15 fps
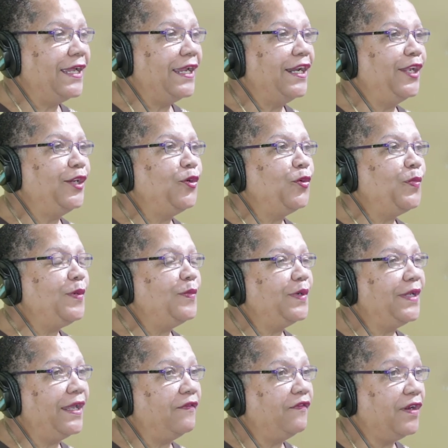And I know people
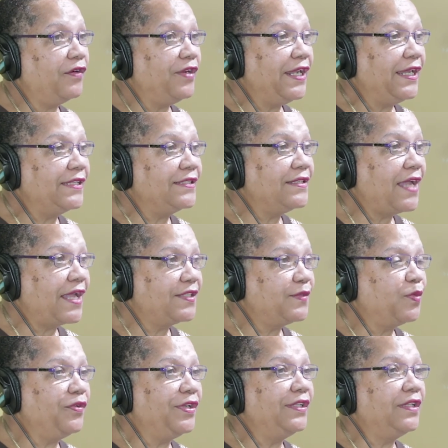get very
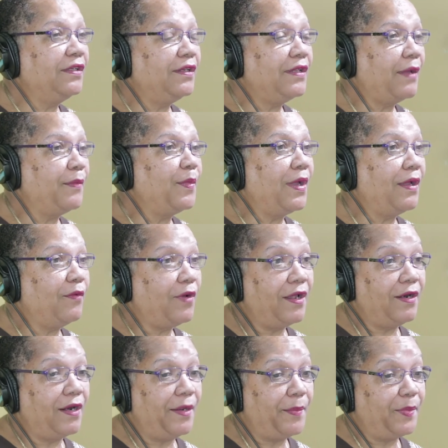exasperated. And
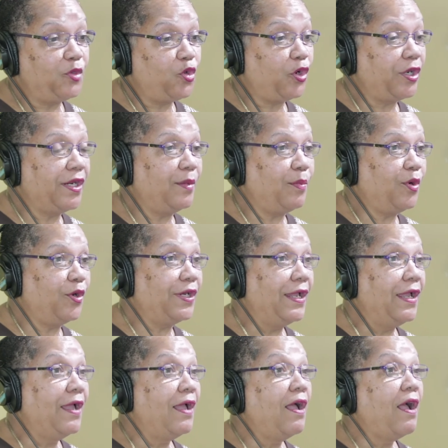I'm talking about
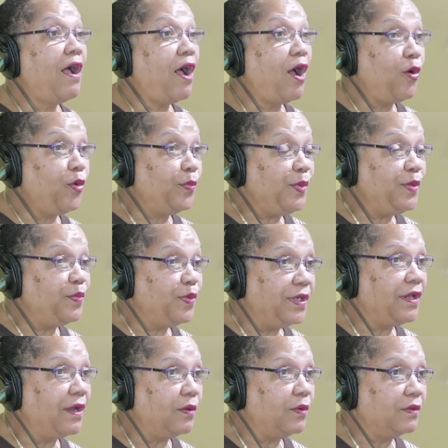our people
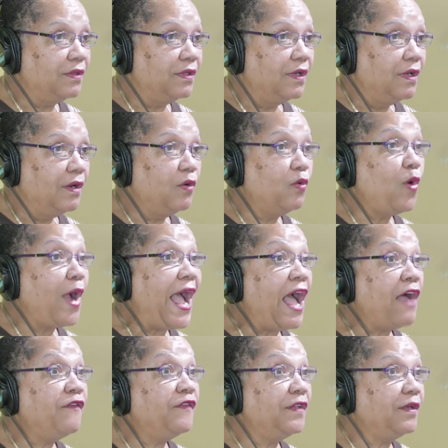now who
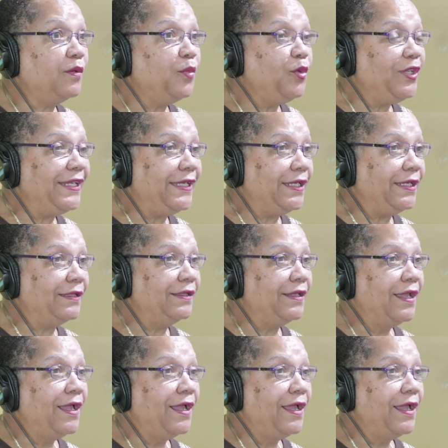have to communicate.